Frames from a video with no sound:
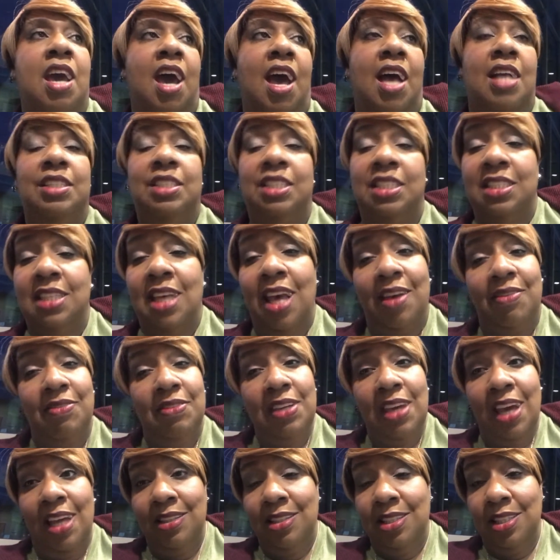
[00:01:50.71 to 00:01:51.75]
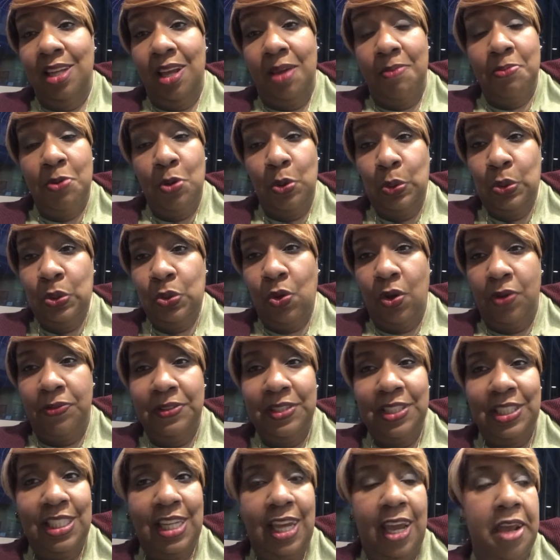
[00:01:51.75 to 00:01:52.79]
I just haven't got to that post
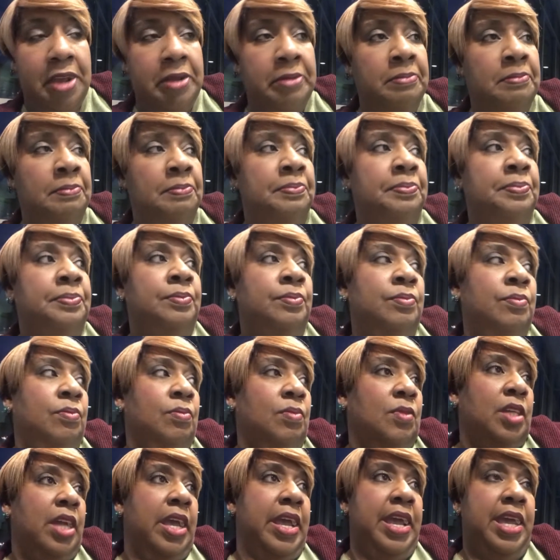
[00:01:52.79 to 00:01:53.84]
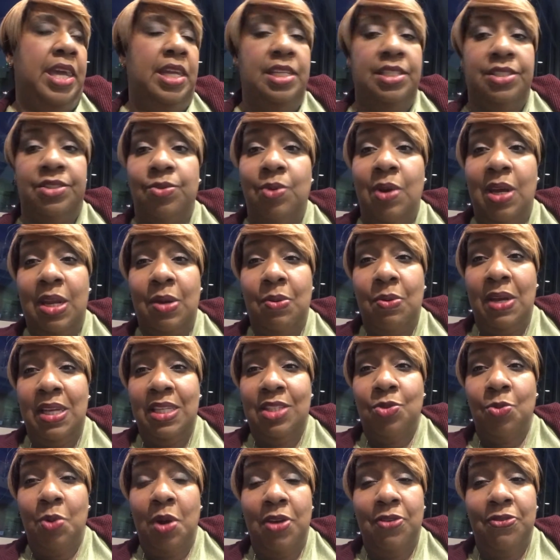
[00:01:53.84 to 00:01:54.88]
office yet. And it's quite a
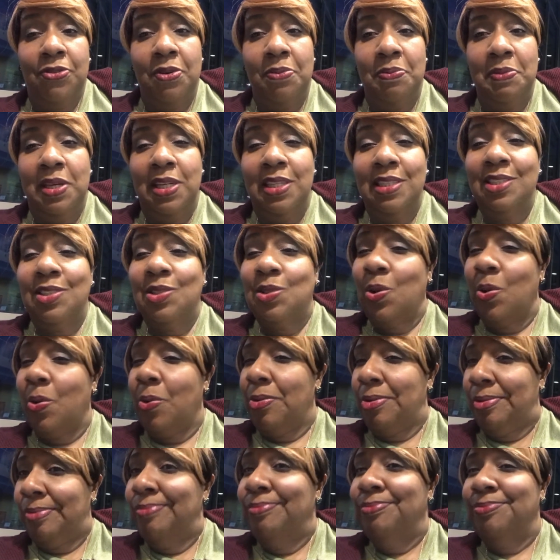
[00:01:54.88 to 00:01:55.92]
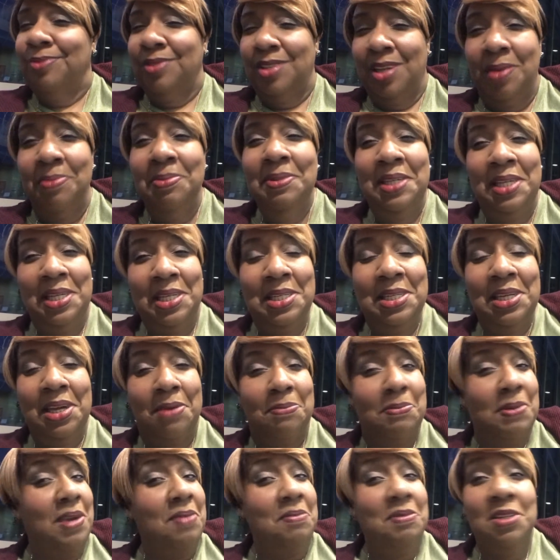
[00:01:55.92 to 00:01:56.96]
ways away from me. So I'm getting there,
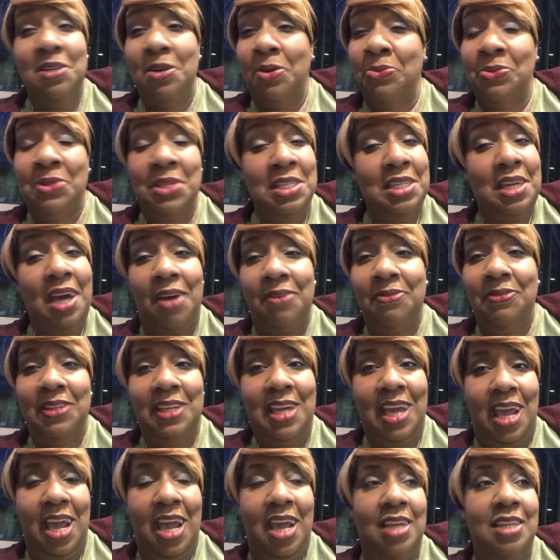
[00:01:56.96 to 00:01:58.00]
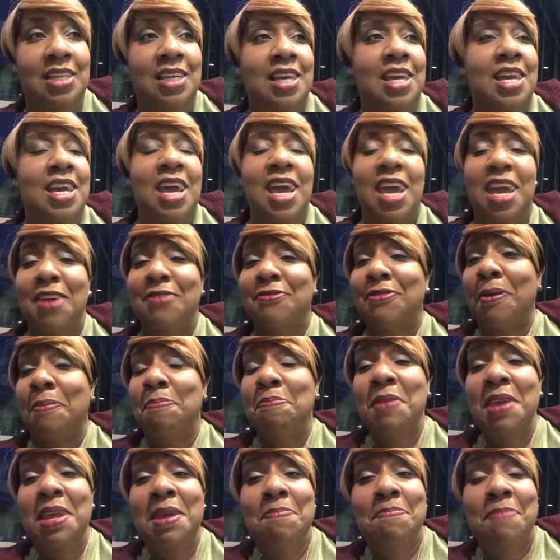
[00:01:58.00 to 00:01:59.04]
baby. Don't think I forget. And for
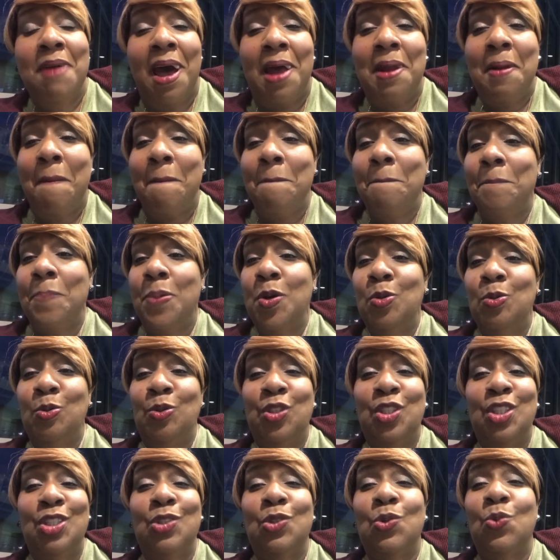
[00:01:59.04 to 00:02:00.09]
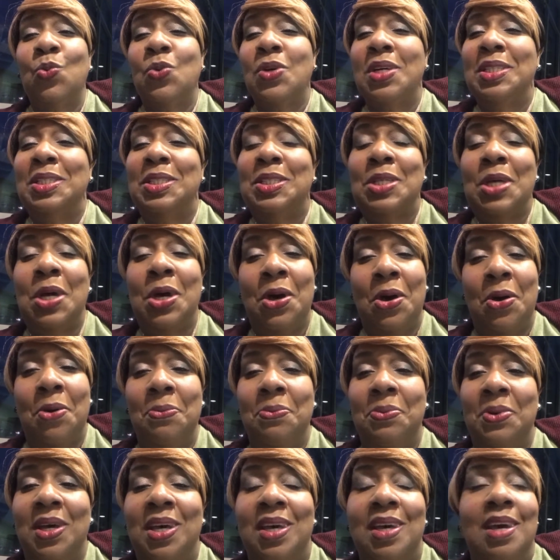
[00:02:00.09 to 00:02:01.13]
Pea Bottom Pooches, what's
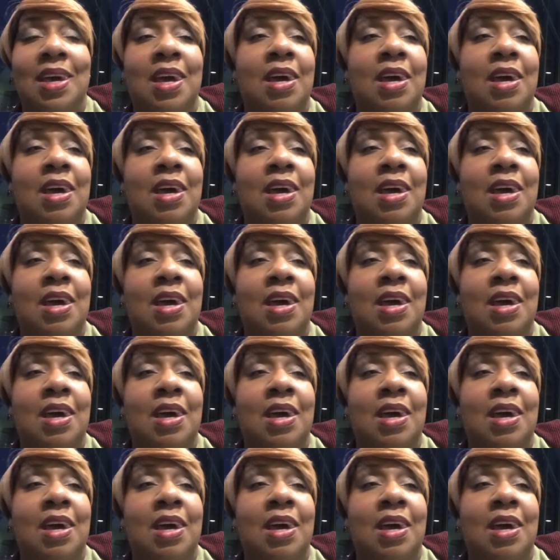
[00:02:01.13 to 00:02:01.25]
up?